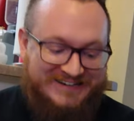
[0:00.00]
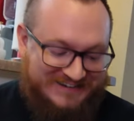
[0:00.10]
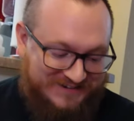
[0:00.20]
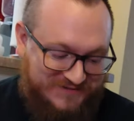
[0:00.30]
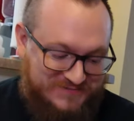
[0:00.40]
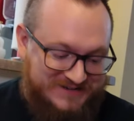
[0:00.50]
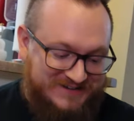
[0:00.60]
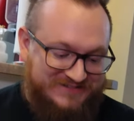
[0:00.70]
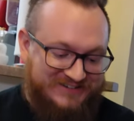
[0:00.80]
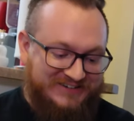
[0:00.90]
to give him
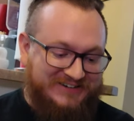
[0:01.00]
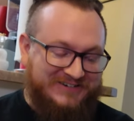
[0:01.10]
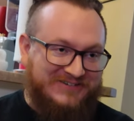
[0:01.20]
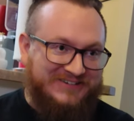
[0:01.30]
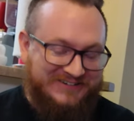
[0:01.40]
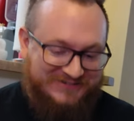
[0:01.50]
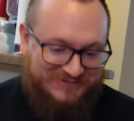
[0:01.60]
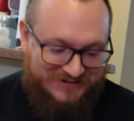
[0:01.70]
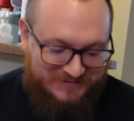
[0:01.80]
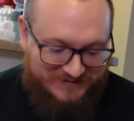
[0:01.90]
another shield.
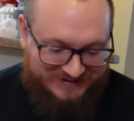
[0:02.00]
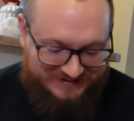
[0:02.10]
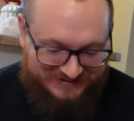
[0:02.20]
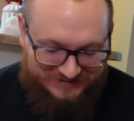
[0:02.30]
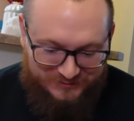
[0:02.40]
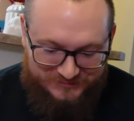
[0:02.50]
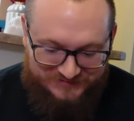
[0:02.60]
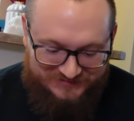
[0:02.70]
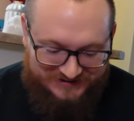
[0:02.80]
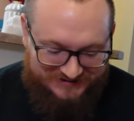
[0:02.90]
Where are my open
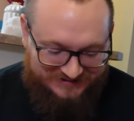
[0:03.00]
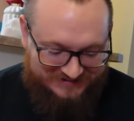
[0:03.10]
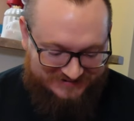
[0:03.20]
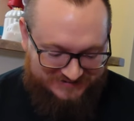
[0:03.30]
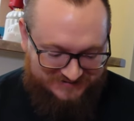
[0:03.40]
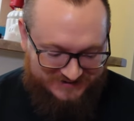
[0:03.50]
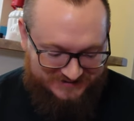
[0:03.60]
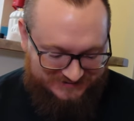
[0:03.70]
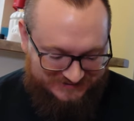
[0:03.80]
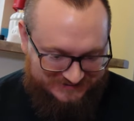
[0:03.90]
fire cards when I
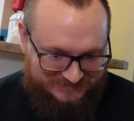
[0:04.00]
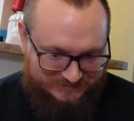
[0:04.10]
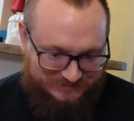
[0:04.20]
need them?